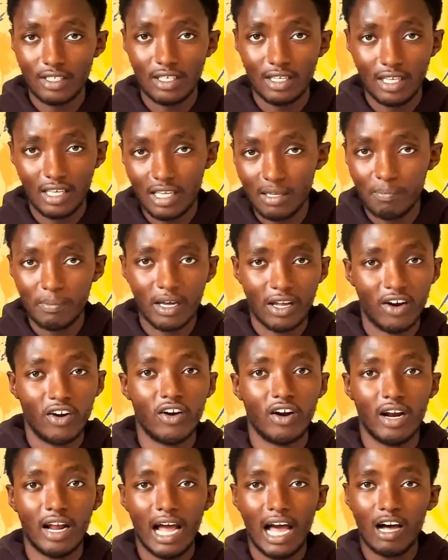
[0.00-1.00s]
eat
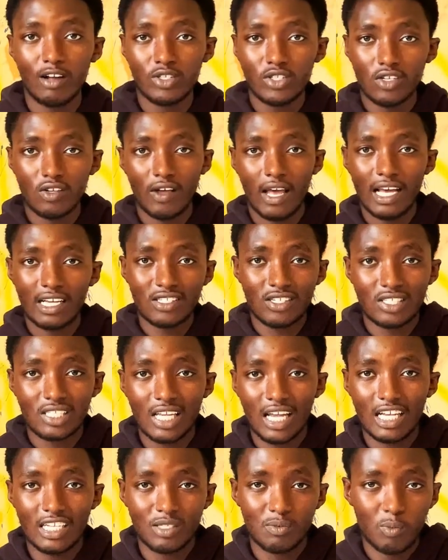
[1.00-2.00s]
better, how to
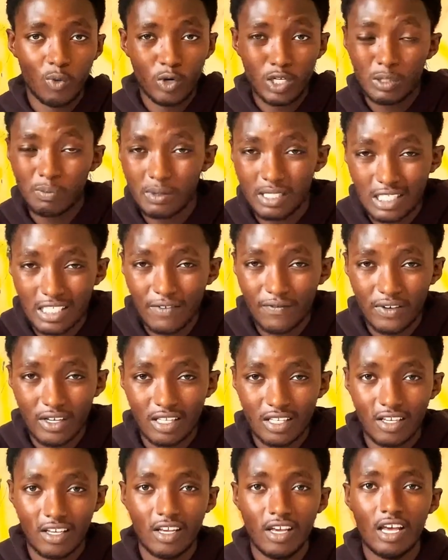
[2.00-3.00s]
exercise more
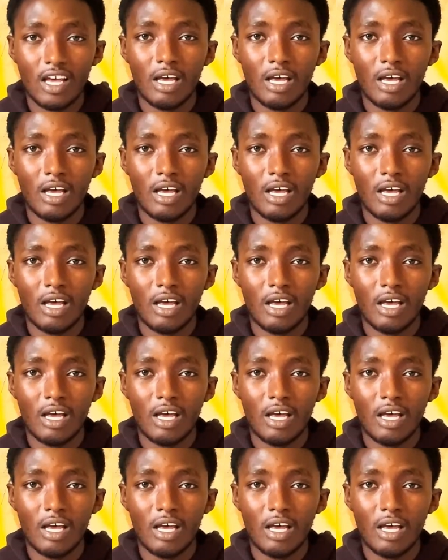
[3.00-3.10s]
specifically.